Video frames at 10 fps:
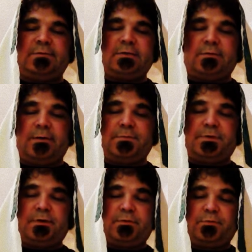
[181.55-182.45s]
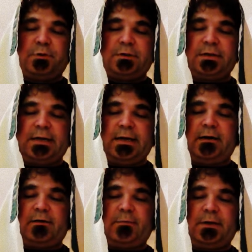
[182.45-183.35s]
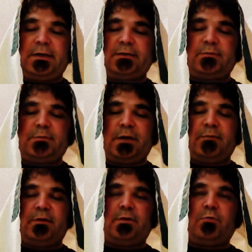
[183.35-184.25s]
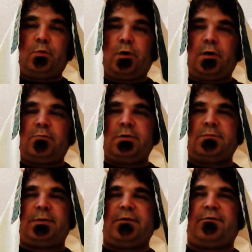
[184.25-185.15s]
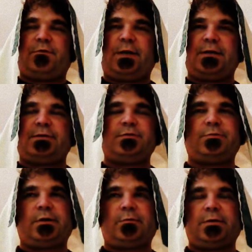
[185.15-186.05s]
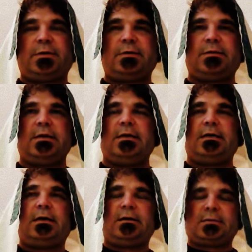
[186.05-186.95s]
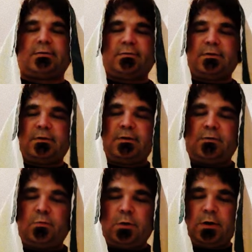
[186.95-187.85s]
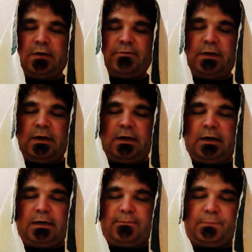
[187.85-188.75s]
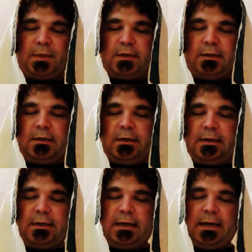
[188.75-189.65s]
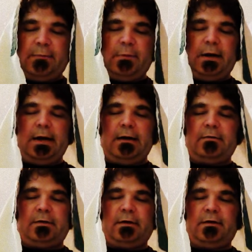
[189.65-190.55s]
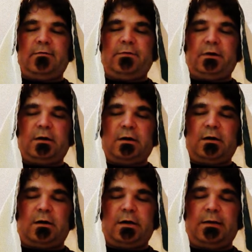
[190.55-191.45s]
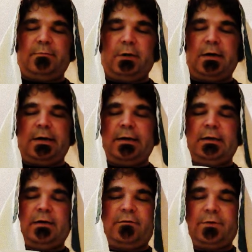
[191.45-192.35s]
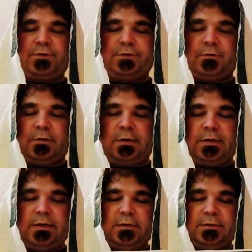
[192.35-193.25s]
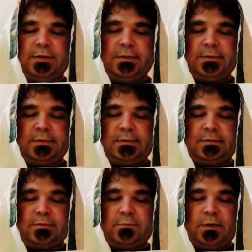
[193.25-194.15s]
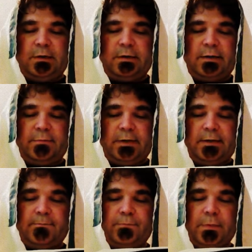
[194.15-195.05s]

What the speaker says: of scriptures put together. Because remember, the Word was made flesh and dwelt with us. And also the Word of God came out of the heart and mind of Yeshua Jesus as well. Amen.